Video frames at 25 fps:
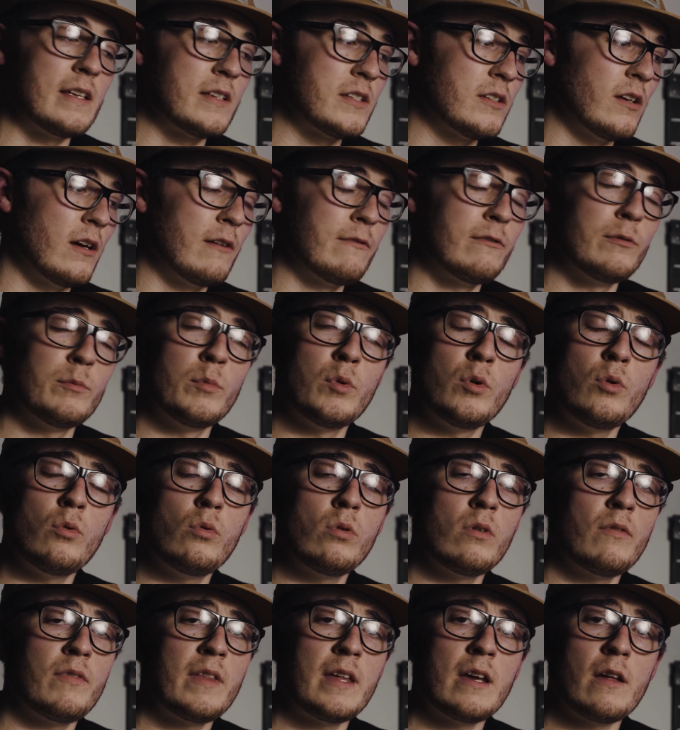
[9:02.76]
aside from
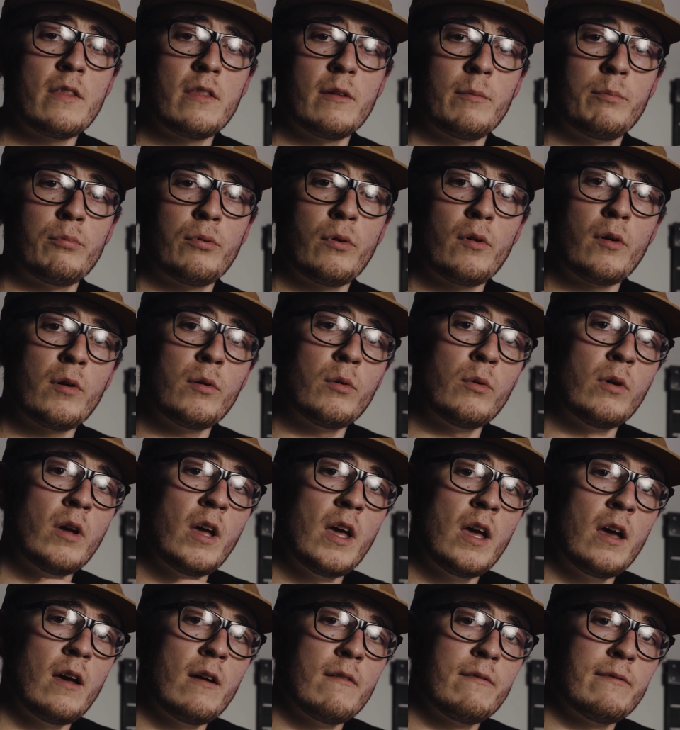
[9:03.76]
all of the other pro
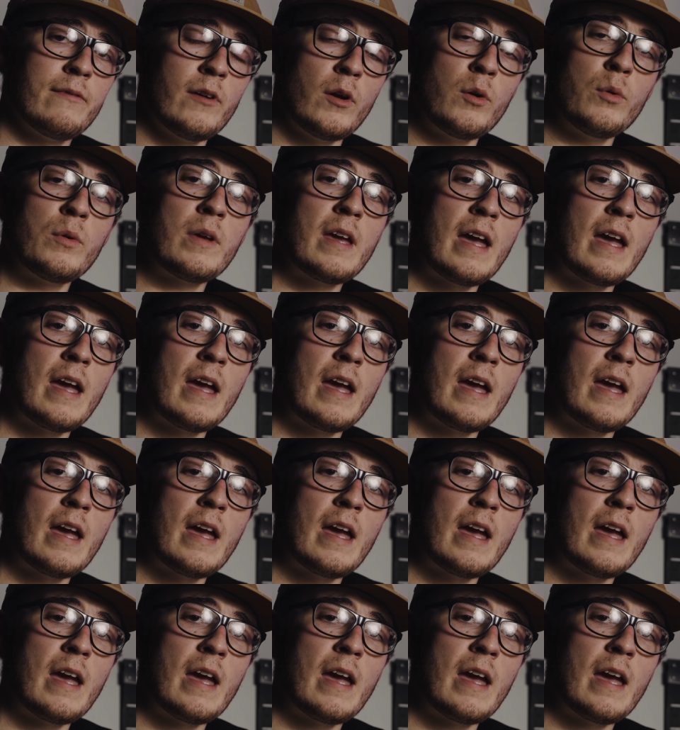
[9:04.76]
phone